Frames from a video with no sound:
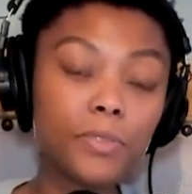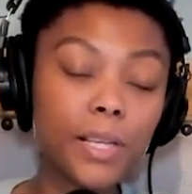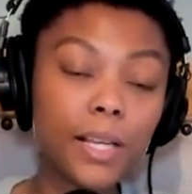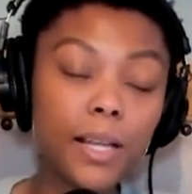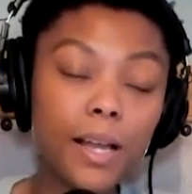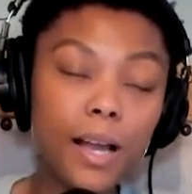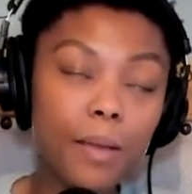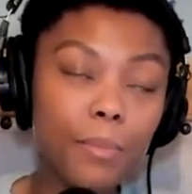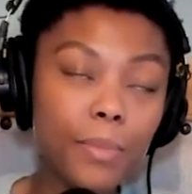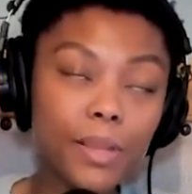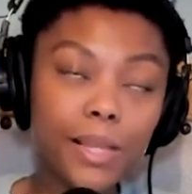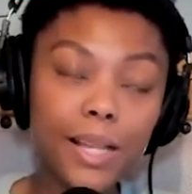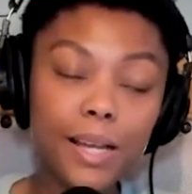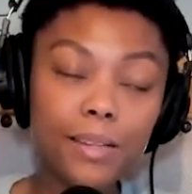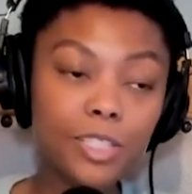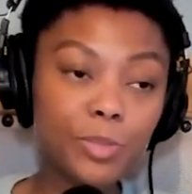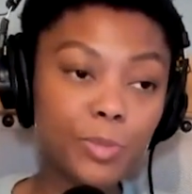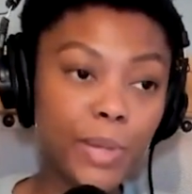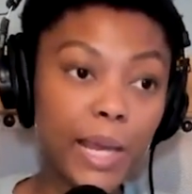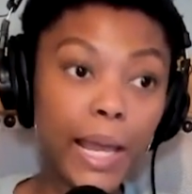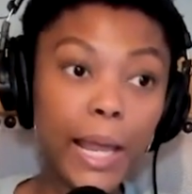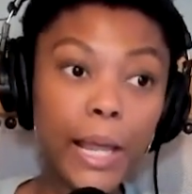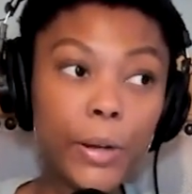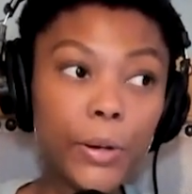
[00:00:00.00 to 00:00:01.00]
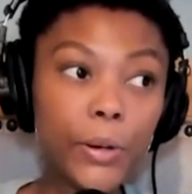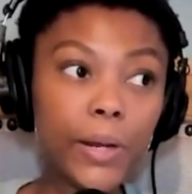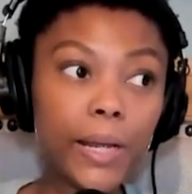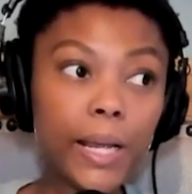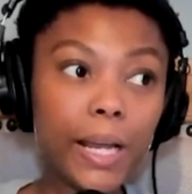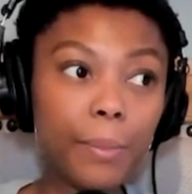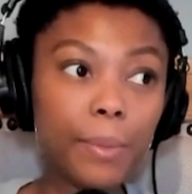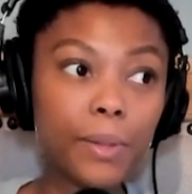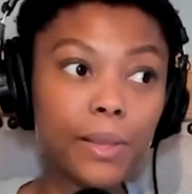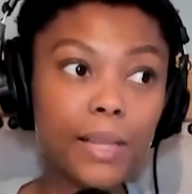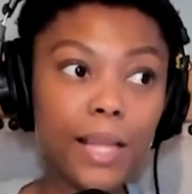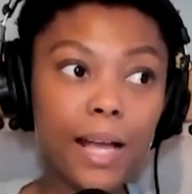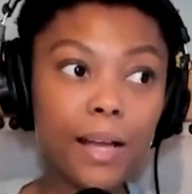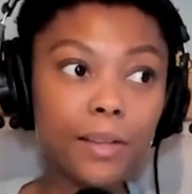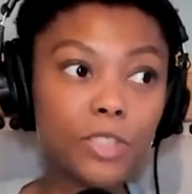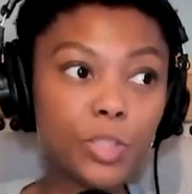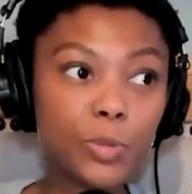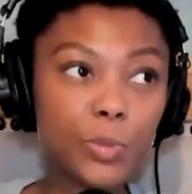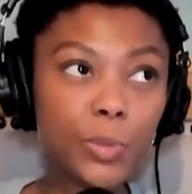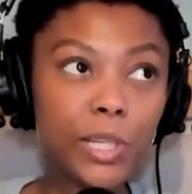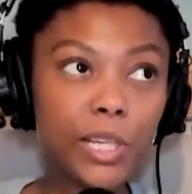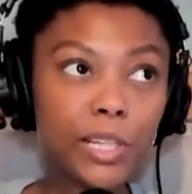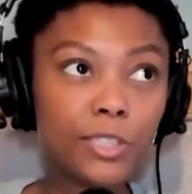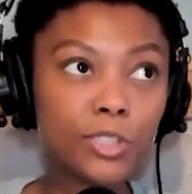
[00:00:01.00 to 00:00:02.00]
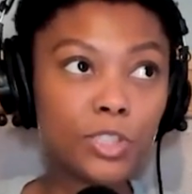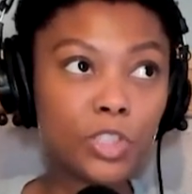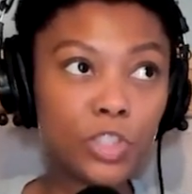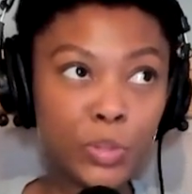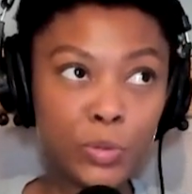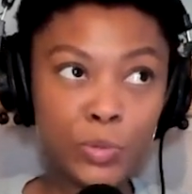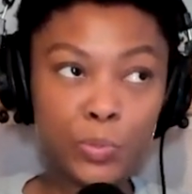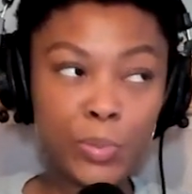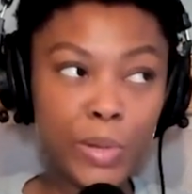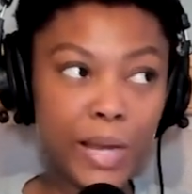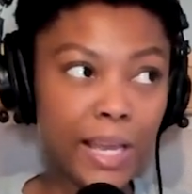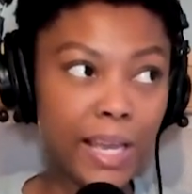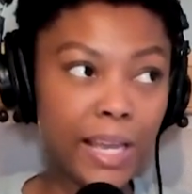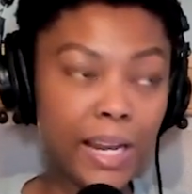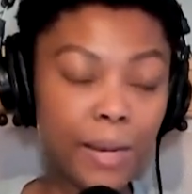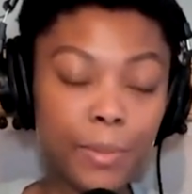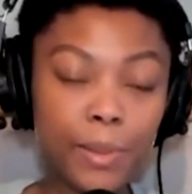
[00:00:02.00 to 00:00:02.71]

Like, I'm allowed to be angry. I'm allowed to be consumed by it.